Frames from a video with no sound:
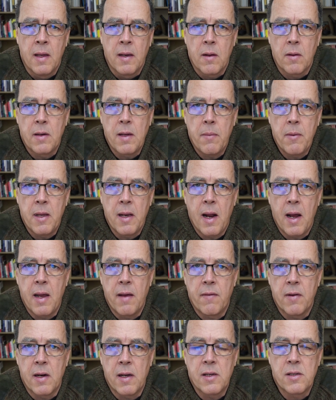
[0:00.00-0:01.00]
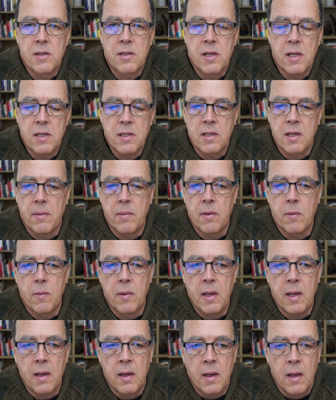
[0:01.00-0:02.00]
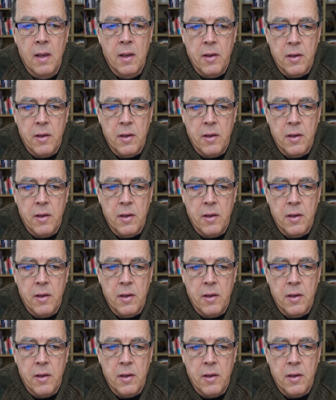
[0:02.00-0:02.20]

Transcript: Now Debbie and I have a nice system and we